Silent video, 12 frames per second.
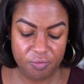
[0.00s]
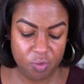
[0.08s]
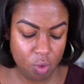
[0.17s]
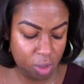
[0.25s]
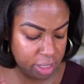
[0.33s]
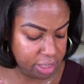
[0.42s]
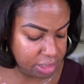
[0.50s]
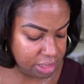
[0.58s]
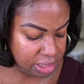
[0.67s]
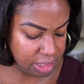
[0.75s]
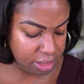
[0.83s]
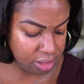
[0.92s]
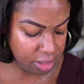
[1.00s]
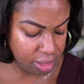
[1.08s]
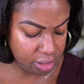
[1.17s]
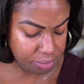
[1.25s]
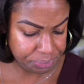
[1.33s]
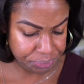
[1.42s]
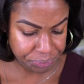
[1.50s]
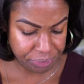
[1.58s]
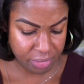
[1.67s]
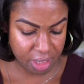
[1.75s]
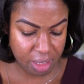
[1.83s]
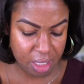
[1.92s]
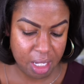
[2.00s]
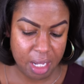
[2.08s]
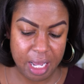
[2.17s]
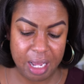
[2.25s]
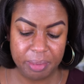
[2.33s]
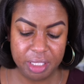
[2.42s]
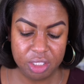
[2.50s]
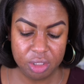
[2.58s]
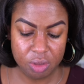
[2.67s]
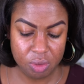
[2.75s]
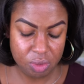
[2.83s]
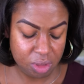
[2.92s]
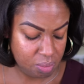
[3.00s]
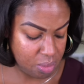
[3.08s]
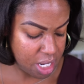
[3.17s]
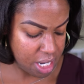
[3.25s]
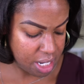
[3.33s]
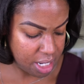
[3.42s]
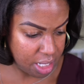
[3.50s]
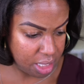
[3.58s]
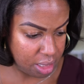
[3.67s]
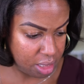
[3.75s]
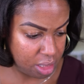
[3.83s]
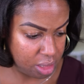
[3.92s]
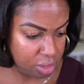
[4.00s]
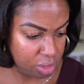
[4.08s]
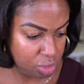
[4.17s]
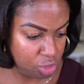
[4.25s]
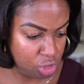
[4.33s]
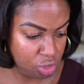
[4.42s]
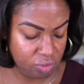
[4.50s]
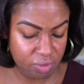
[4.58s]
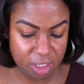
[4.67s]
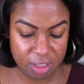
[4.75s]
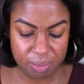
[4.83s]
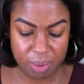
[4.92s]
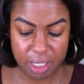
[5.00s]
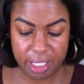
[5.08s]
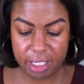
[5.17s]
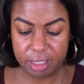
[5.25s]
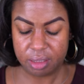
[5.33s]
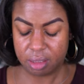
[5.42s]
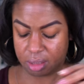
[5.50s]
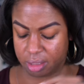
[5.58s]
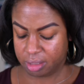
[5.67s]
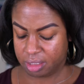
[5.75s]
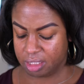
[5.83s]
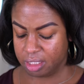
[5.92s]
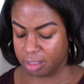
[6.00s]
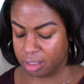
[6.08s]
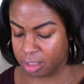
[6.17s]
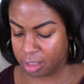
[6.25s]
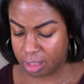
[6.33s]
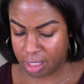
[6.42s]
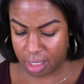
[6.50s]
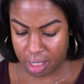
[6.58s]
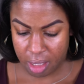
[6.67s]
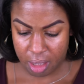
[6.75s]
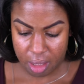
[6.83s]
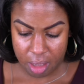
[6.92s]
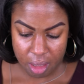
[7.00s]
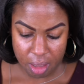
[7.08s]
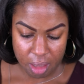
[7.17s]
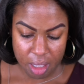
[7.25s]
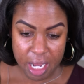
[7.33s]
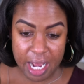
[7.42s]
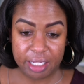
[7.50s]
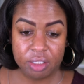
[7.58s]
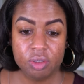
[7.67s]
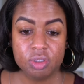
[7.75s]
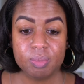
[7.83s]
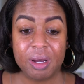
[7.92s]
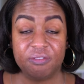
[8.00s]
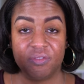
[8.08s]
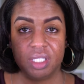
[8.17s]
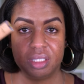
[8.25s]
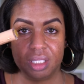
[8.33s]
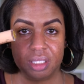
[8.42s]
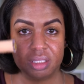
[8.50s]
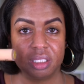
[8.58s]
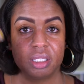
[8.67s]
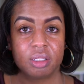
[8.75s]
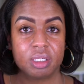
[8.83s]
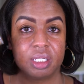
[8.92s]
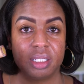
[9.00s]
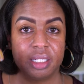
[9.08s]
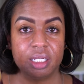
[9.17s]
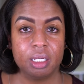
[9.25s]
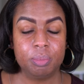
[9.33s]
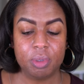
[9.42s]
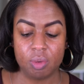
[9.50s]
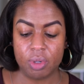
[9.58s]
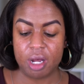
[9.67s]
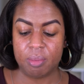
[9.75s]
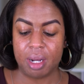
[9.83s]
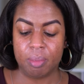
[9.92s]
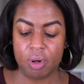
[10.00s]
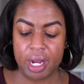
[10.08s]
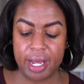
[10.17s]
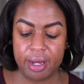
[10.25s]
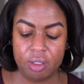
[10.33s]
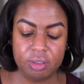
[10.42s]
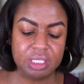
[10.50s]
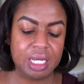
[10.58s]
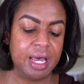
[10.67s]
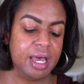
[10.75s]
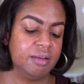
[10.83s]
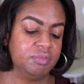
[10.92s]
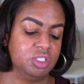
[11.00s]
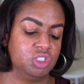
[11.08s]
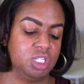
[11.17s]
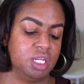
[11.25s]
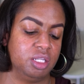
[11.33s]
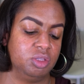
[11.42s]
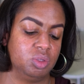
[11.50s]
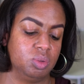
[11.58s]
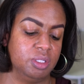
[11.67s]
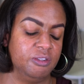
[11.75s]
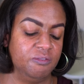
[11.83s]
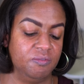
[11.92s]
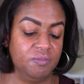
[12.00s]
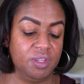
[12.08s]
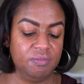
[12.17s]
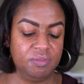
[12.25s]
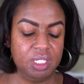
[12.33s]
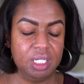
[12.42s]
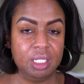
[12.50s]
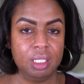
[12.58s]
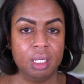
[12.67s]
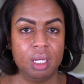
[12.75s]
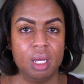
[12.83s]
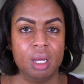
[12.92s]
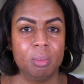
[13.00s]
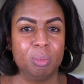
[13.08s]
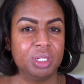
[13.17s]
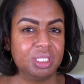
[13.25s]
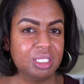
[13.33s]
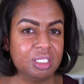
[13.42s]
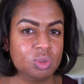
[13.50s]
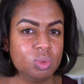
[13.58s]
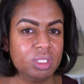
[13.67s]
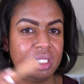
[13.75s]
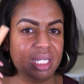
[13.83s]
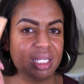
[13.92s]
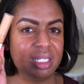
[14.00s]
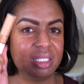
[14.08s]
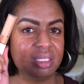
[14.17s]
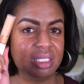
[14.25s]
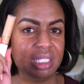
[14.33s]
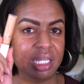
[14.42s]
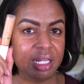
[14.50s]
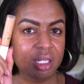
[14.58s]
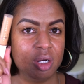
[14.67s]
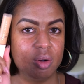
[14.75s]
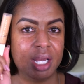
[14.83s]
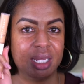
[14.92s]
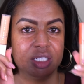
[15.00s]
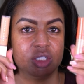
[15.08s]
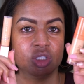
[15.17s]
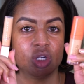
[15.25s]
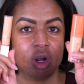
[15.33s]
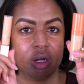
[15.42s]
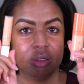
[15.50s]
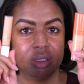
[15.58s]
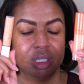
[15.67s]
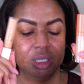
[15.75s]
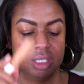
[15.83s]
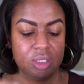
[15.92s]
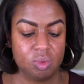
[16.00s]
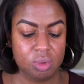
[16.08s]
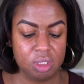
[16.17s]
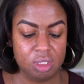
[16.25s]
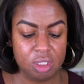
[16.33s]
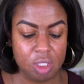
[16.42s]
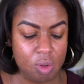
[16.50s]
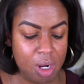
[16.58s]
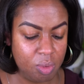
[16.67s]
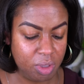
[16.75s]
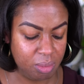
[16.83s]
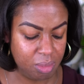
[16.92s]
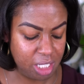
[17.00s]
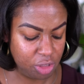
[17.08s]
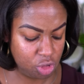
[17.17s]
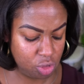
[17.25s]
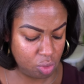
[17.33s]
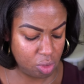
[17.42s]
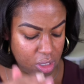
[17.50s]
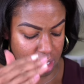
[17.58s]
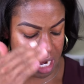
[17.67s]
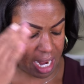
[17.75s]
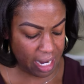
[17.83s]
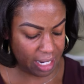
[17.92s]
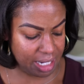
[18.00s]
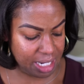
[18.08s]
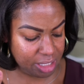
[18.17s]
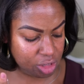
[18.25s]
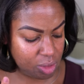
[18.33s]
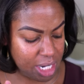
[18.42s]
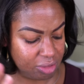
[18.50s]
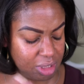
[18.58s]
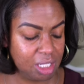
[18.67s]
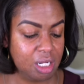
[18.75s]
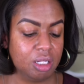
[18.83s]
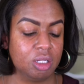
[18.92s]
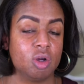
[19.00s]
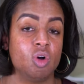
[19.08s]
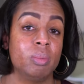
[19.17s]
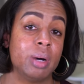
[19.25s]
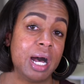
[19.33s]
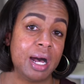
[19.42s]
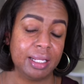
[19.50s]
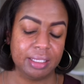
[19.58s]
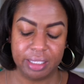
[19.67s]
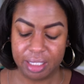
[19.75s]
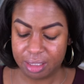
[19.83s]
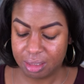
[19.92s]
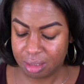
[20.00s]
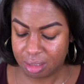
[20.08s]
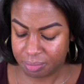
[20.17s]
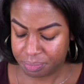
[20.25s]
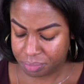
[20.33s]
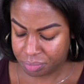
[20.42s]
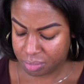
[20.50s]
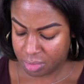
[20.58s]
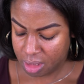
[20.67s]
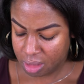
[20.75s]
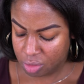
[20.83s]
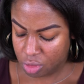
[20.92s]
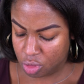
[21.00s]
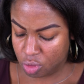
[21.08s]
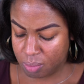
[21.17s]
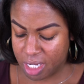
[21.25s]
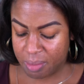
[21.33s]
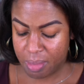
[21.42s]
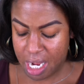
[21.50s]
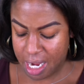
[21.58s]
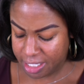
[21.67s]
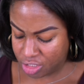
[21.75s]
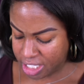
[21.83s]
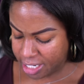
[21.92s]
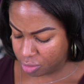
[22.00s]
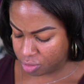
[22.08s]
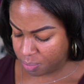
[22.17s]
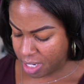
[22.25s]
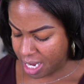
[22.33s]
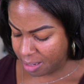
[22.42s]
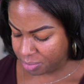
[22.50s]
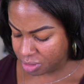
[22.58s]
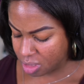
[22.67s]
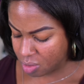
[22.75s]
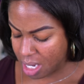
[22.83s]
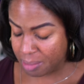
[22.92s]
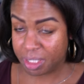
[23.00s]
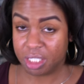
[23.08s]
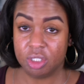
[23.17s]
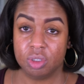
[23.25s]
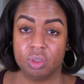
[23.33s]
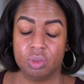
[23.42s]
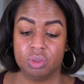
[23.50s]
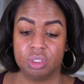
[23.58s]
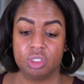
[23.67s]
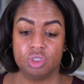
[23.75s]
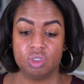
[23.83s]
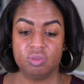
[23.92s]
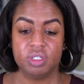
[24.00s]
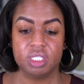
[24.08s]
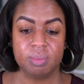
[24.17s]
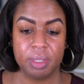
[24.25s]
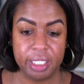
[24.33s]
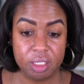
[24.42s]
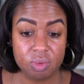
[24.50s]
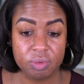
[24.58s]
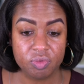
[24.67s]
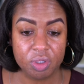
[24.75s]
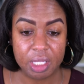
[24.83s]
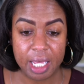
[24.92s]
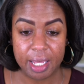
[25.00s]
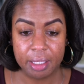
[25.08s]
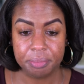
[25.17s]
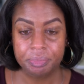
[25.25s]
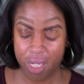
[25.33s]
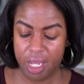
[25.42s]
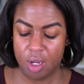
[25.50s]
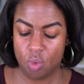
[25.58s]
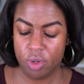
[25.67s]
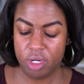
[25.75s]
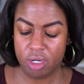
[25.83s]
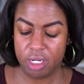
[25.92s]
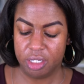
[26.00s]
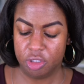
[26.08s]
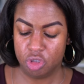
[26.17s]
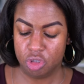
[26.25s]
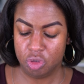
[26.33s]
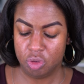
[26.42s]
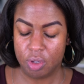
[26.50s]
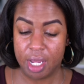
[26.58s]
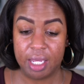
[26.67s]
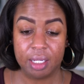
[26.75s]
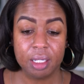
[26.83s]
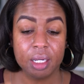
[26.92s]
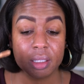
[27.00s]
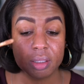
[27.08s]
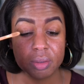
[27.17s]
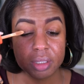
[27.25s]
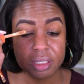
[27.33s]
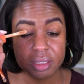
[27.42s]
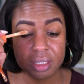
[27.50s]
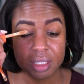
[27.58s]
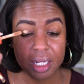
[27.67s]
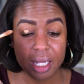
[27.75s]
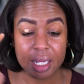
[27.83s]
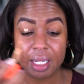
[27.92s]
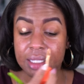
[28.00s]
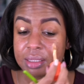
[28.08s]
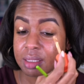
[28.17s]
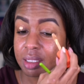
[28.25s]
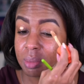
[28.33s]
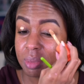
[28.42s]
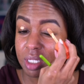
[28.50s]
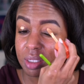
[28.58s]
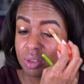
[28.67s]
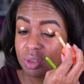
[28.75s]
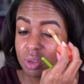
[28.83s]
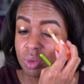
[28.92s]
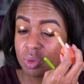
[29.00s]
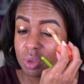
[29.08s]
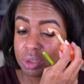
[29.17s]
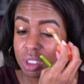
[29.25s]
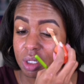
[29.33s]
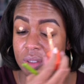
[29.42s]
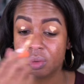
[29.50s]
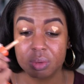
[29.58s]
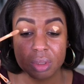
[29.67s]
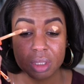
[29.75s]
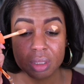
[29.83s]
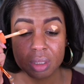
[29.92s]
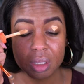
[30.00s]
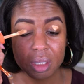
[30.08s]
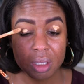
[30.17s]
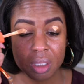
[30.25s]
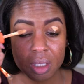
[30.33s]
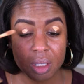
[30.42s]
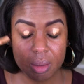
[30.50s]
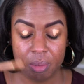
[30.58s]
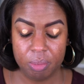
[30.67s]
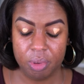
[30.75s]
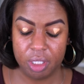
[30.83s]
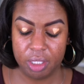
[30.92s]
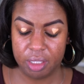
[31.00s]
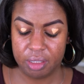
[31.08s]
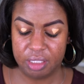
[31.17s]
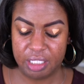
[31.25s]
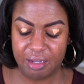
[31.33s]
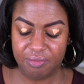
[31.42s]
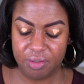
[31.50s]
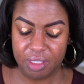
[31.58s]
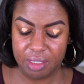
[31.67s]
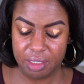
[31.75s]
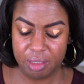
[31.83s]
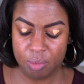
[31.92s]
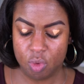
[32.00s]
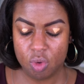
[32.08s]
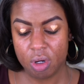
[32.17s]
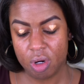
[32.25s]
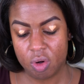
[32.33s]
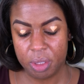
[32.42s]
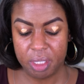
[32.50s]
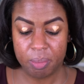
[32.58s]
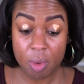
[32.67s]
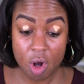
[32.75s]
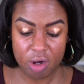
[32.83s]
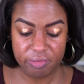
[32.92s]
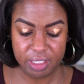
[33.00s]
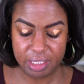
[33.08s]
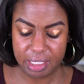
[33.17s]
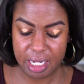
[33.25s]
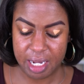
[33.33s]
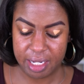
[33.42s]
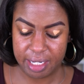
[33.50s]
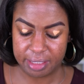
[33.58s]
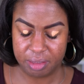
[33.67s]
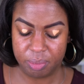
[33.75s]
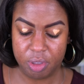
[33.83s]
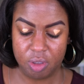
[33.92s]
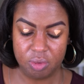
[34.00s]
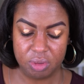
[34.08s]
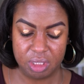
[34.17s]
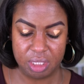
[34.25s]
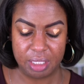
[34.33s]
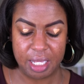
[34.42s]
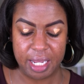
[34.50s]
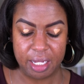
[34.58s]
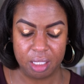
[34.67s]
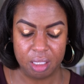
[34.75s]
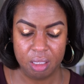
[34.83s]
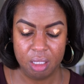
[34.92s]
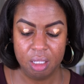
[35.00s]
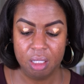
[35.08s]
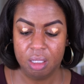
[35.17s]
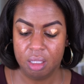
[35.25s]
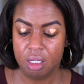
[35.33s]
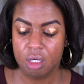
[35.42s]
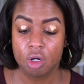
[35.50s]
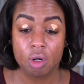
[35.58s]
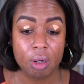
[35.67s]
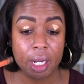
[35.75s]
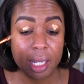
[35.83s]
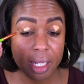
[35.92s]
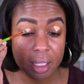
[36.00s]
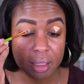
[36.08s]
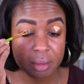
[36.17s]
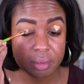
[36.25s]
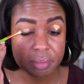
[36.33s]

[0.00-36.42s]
for concealer, I'm gonna use my Juvia's Place concealer. I use my Fenty concealer to clean up around my brows. I have the shade three fifty, but this one is yellow and it's darker than this one. So I want to make sure I cancel out the color on my eyelids to make my eyeshadows pop. So I'm going to use the Juvia's Place one for that. And we are going to do a cut crease today. It's going to be a little cool toned, but definitely more on the mauve-y side as opposed to like a gray.